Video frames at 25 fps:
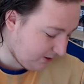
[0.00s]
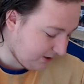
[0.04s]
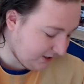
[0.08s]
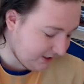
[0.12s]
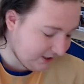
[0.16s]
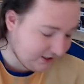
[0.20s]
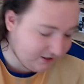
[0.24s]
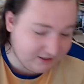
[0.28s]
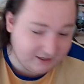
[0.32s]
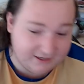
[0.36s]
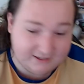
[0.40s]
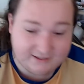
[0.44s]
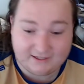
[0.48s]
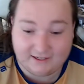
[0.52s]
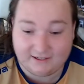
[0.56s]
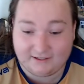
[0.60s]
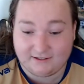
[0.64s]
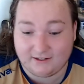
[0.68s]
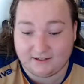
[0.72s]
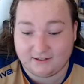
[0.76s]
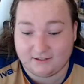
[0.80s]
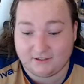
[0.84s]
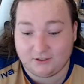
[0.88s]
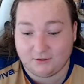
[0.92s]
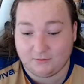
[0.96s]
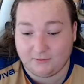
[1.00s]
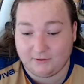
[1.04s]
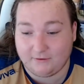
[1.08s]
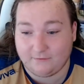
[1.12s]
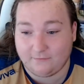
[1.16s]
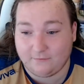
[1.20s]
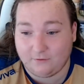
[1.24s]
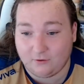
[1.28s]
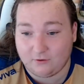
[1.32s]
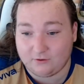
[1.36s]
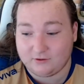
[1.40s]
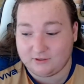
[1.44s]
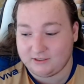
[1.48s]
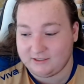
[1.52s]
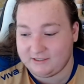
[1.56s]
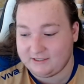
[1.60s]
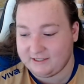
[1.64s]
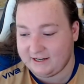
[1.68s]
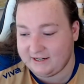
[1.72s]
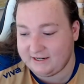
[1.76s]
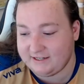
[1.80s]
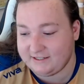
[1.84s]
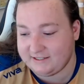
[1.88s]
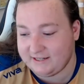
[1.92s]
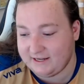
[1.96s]
guys, that does do it for
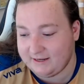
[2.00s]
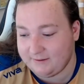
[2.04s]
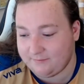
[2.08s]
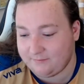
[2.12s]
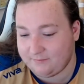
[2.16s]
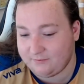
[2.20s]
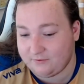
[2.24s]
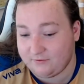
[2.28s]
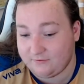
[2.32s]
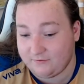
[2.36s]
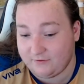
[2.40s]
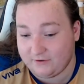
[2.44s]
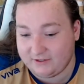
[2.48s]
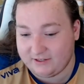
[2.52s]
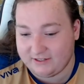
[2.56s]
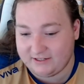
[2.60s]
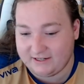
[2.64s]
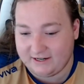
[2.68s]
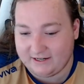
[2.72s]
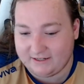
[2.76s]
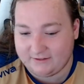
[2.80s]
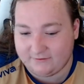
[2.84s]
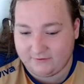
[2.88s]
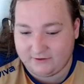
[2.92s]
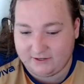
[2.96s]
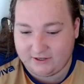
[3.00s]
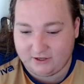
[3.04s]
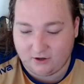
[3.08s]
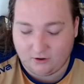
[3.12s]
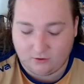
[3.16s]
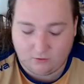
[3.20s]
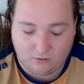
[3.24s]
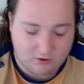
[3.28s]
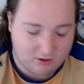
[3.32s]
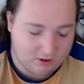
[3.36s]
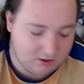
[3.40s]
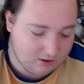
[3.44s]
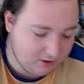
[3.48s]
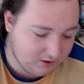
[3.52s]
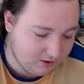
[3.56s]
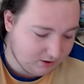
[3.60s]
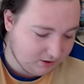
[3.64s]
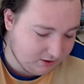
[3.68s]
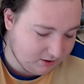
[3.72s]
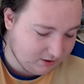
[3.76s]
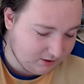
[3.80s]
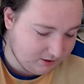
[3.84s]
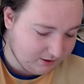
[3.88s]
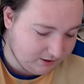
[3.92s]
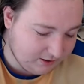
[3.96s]
today's video.
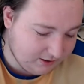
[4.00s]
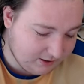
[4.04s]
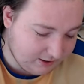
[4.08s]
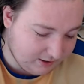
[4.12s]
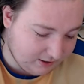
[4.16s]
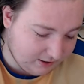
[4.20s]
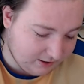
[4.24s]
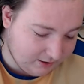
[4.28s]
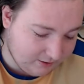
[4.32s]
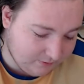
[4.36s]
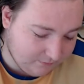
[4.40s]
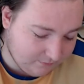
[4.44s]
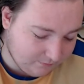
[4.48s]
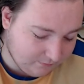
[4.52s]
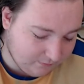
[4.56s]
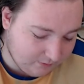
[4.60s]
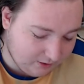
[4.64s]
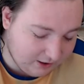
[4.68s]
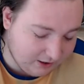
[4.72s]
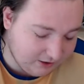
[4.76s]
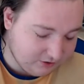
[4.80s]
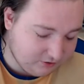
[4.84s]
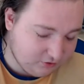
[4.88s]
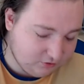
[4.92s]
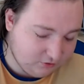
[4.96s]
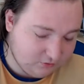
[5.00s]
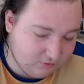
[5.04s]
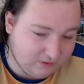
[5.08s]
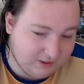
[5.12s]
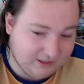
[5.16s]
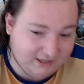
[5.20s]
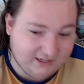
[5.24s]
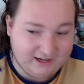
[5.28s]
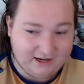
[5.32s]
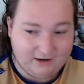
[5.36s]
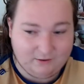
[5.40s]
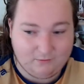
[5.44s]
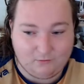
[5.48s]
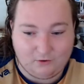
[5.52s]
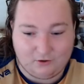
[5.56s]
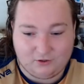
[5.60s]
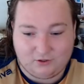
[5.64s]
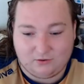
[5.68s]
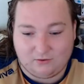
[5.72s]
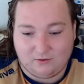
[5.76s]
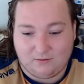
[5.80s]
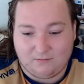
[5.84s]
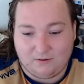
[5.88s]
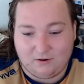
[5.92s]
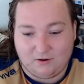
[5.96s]
I do again want to
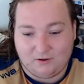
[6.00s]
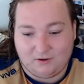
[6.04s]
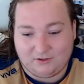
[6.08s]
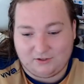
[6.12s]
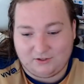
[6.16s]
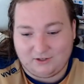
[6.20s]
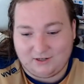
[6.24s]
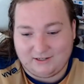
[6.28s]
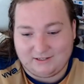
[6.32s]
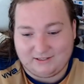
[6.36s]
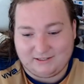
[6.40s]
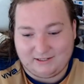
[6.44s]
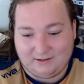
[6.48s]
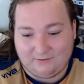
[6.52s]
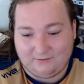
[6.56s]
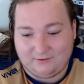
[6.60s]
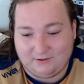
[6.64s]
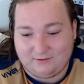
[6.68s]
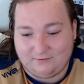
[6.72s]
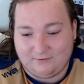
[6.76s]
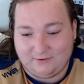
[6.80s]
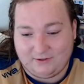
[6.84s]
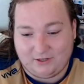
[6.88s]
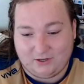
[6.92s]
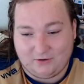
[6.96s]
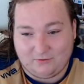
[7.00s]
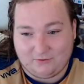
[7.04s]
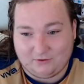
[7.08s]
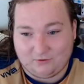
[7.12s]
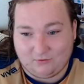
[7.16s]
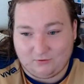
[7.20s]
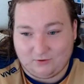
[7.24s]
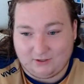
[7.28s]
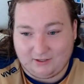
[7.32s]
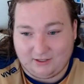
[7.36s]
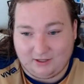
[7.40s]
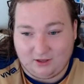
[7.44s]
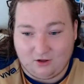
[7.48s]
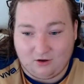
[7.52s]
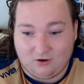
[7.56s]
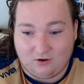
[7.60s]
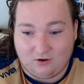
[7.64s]
apologize if this video is really long.